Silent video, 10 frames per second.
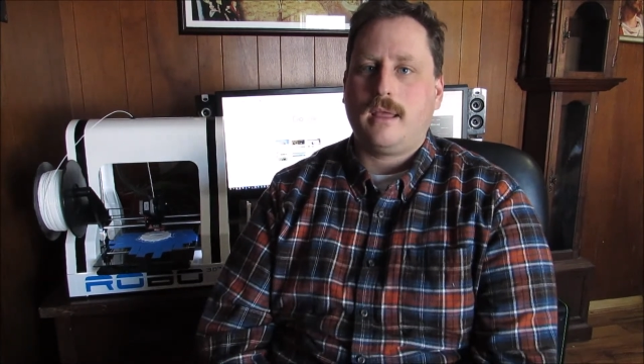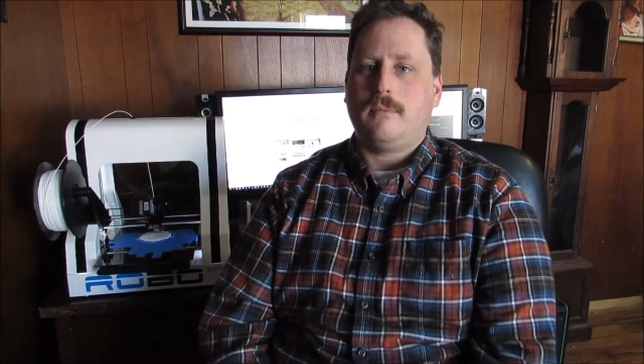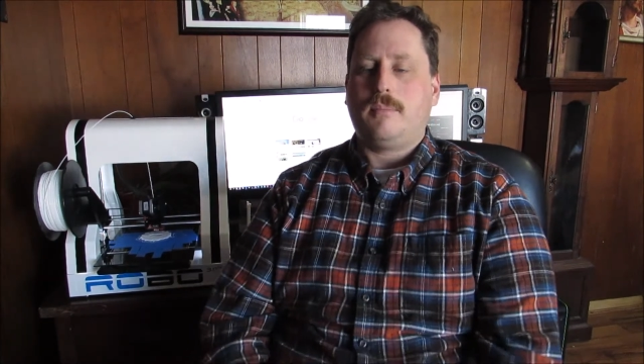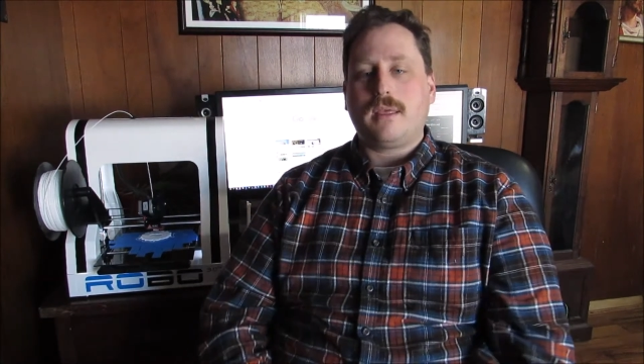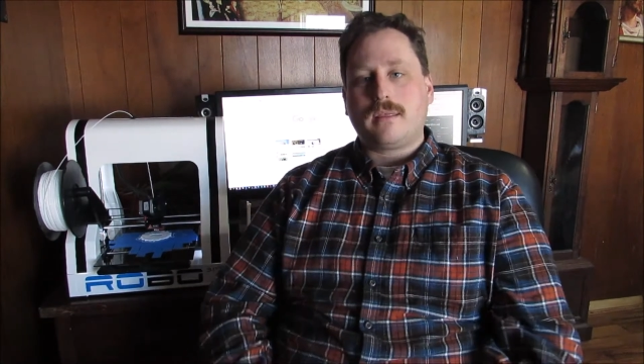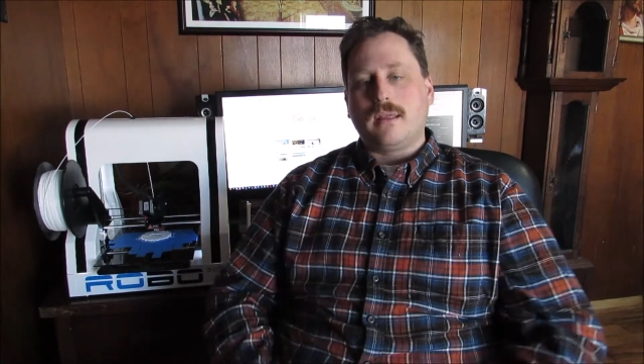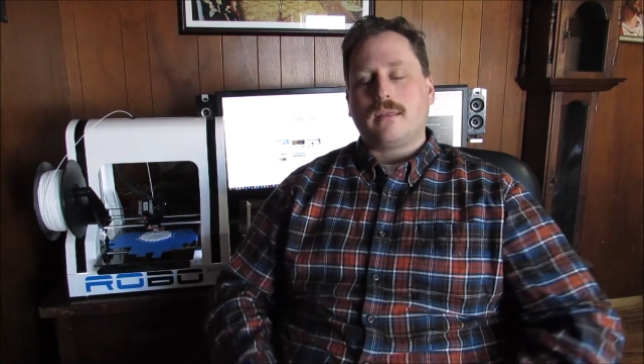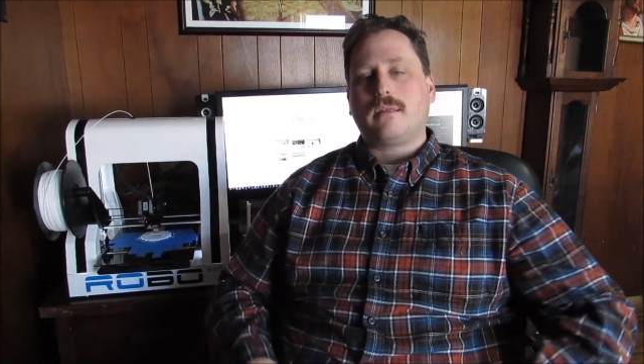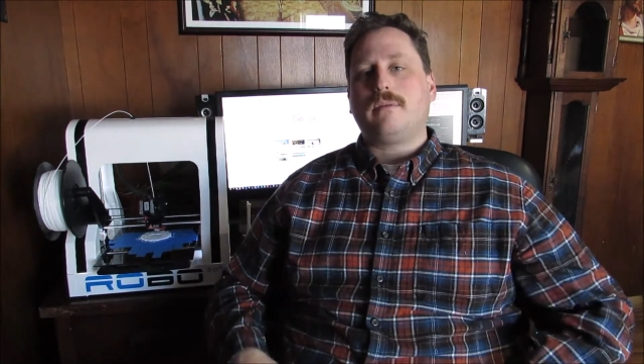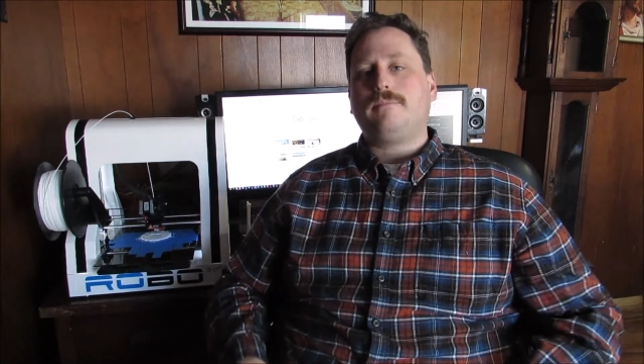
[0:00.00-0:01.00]
in
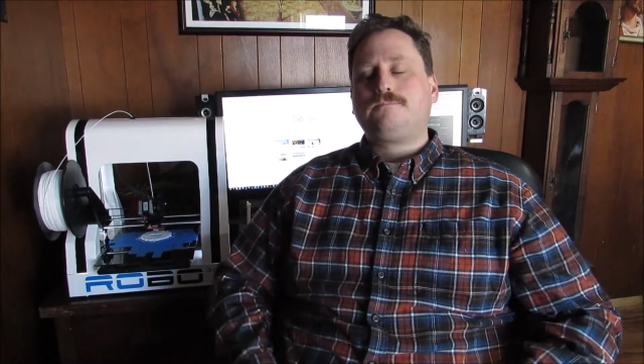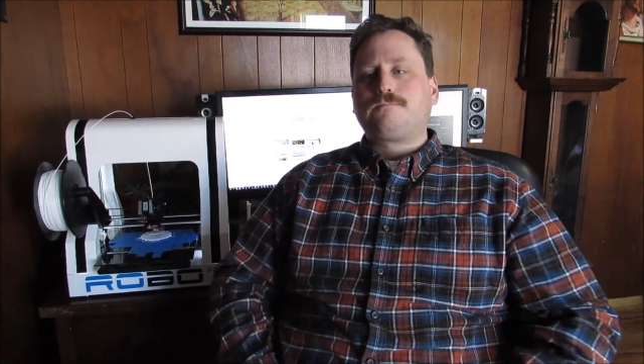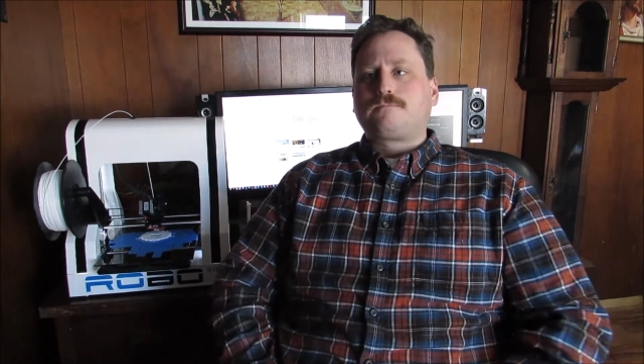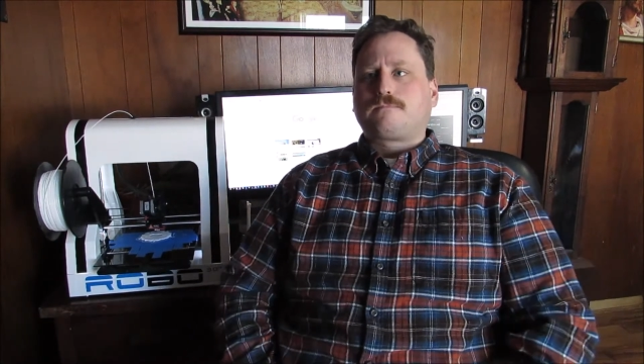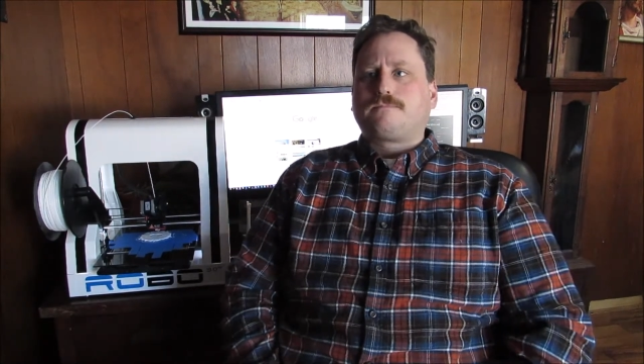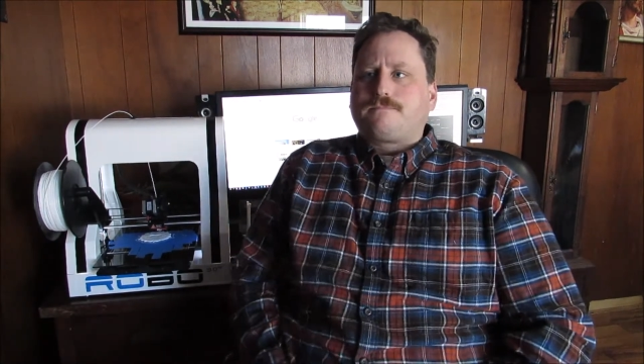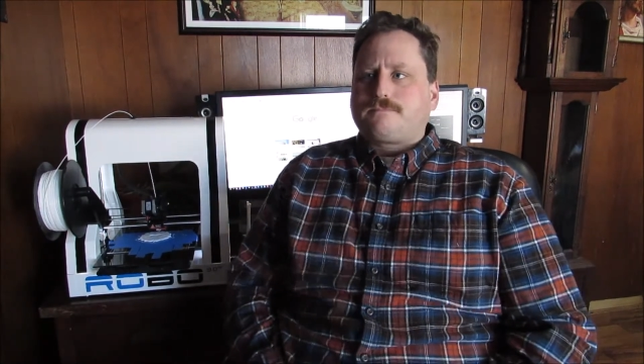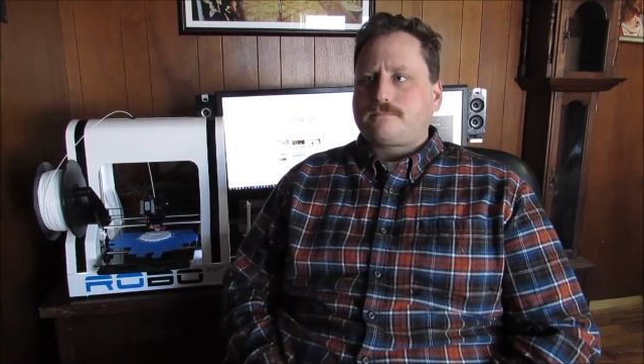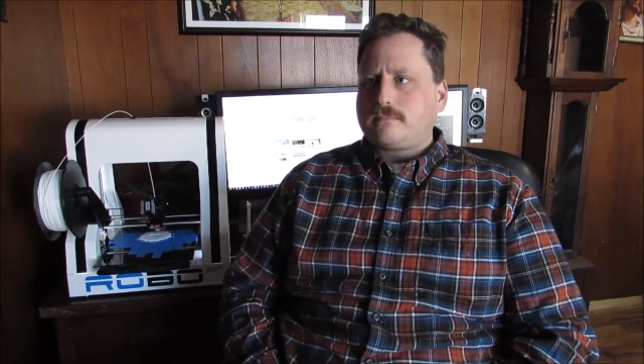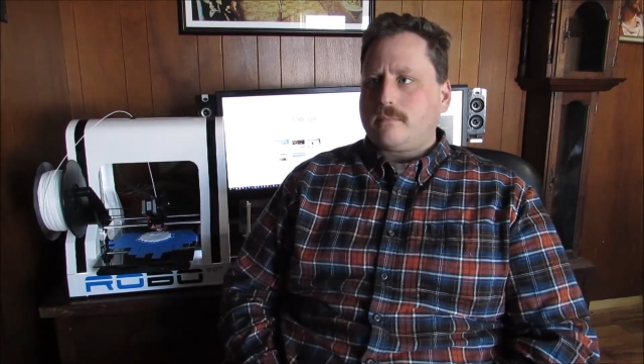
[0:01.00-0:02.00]
business,
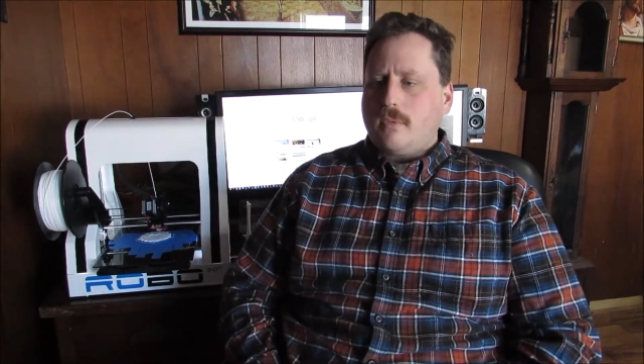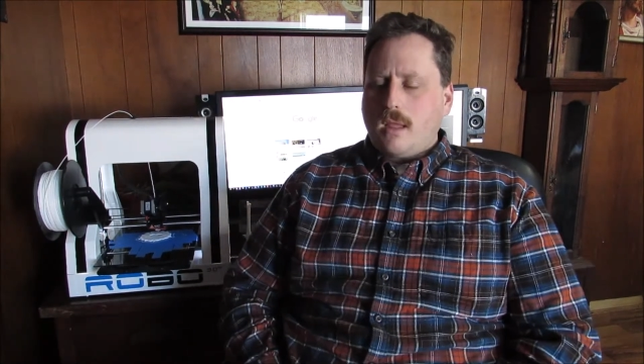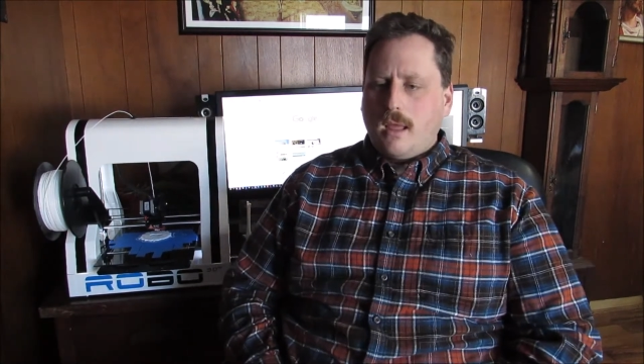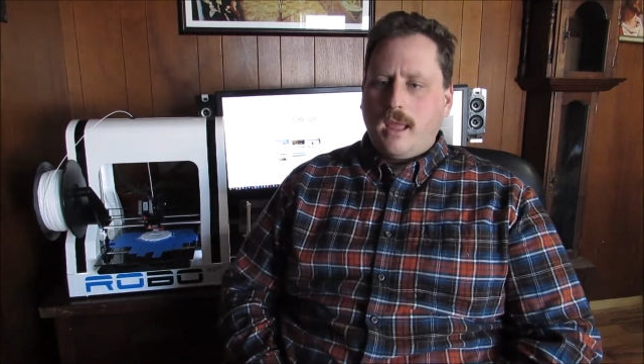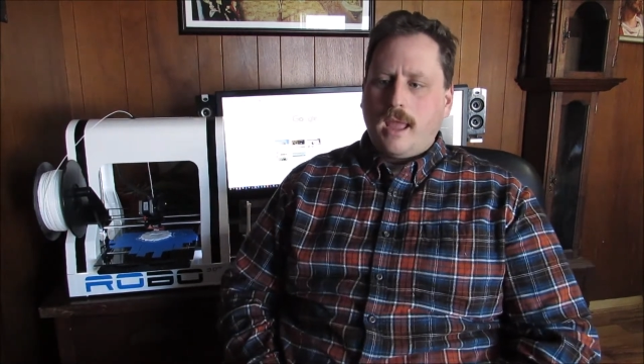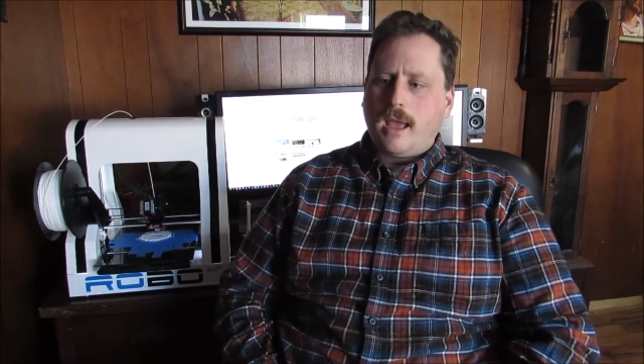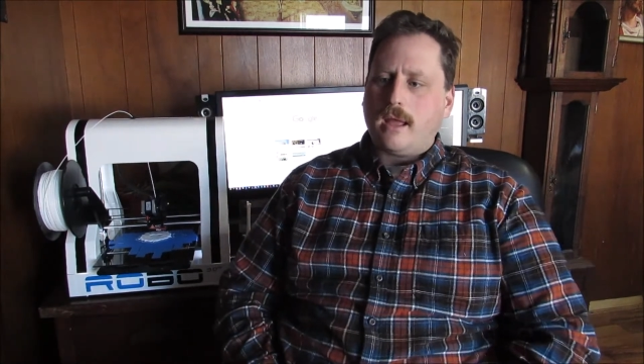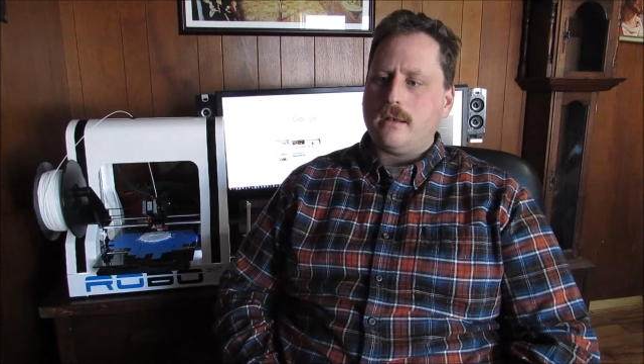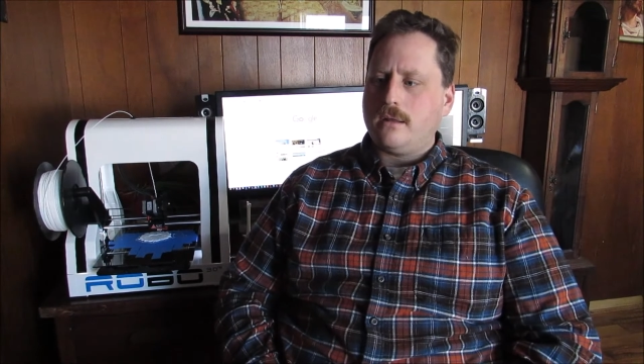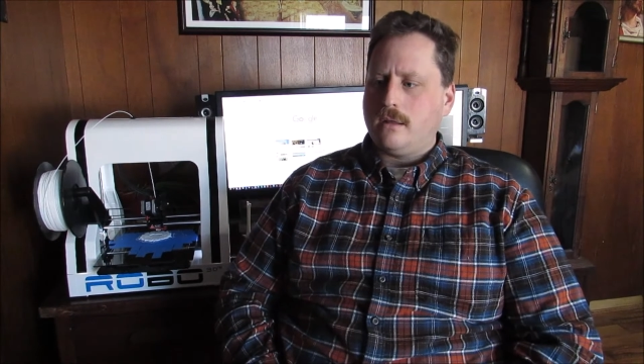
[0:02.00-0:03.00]

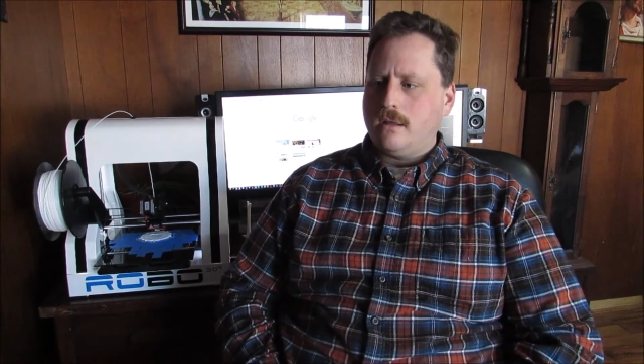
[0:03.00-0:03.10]
and